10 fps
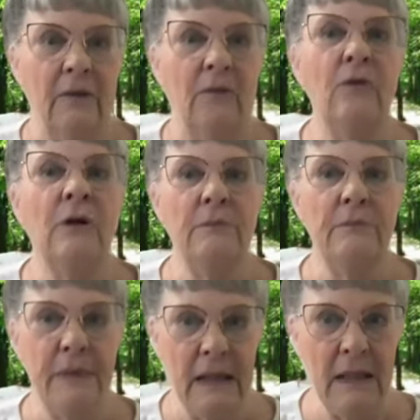would
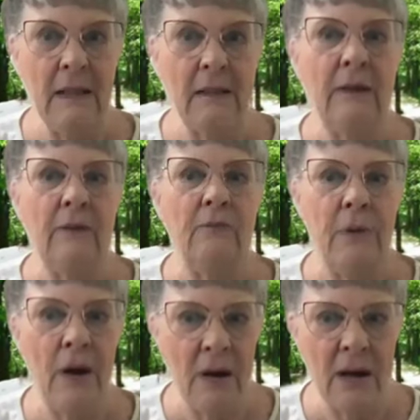be
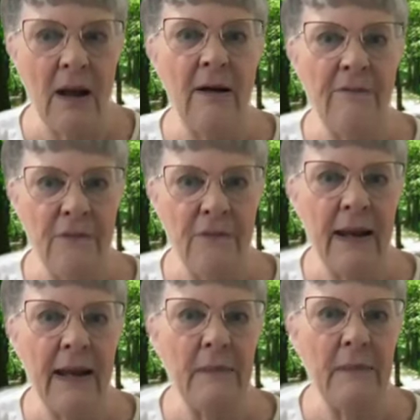part of what
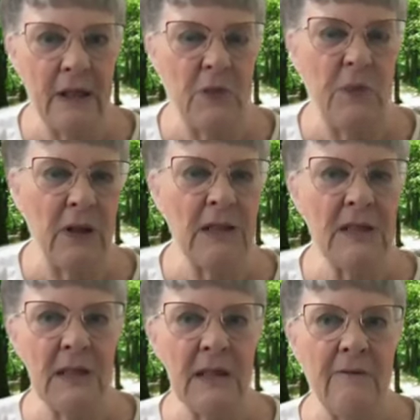I'm
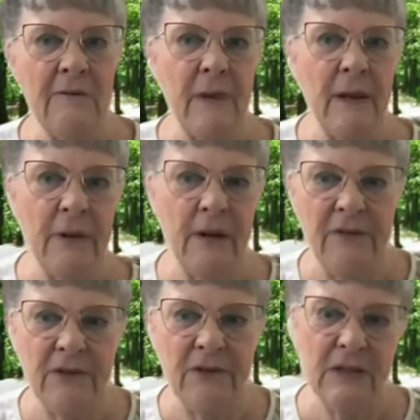experiencing. If my
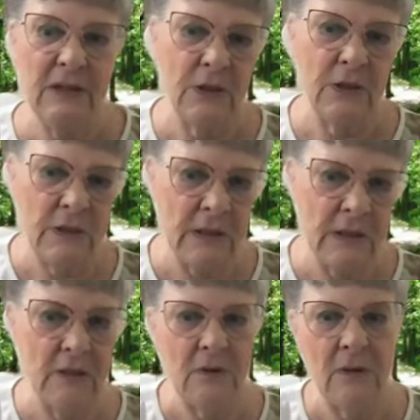pelvis is
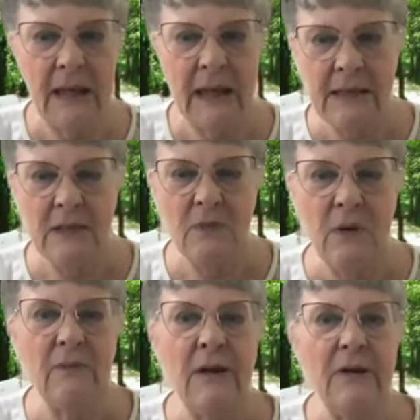twisted or canted
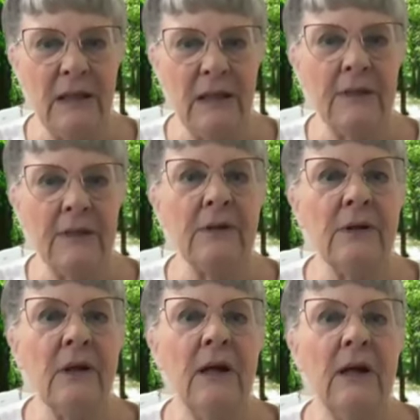one way or the other
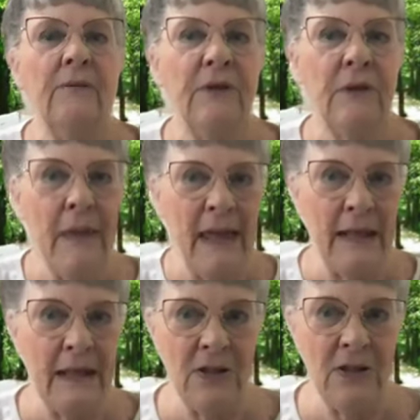to
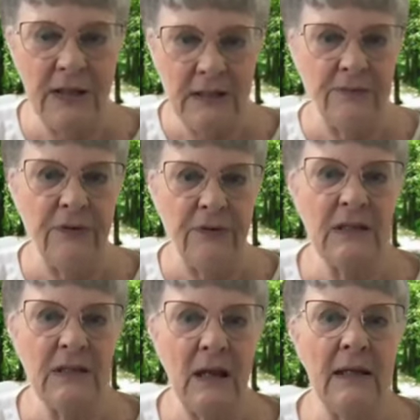manage the difference
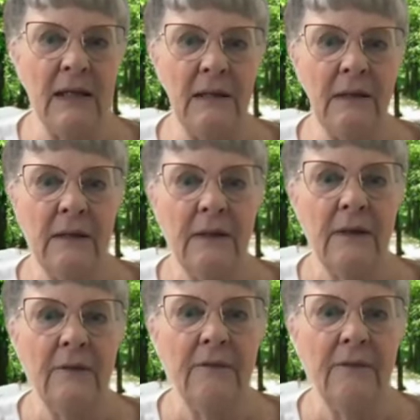in height,
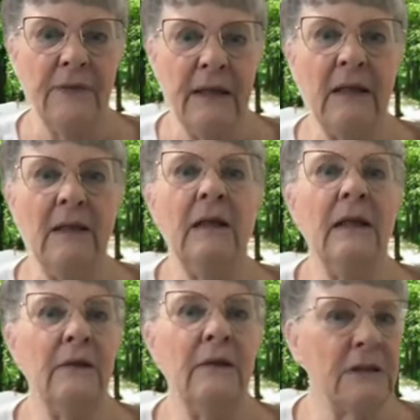then
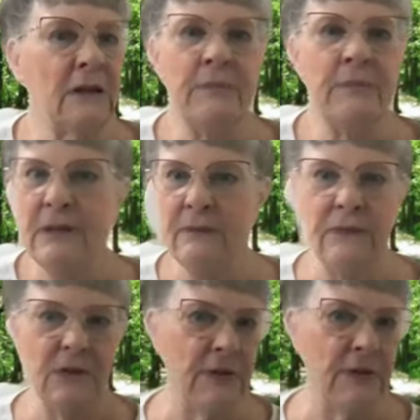it's going to put
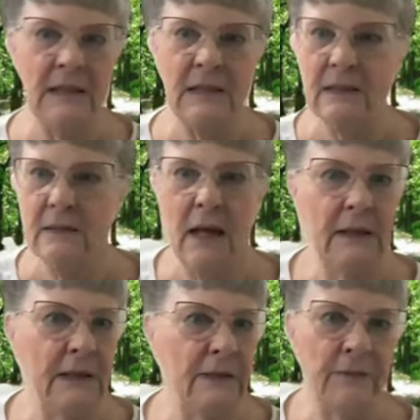different strains
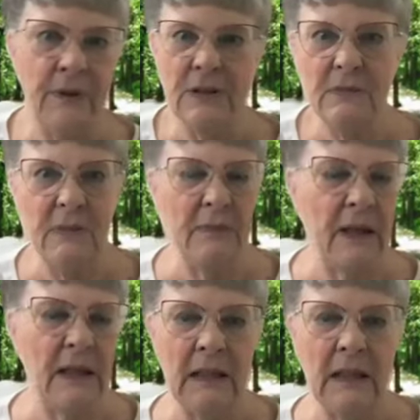on different parts of my
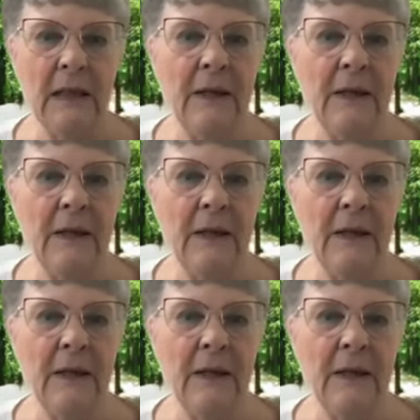body.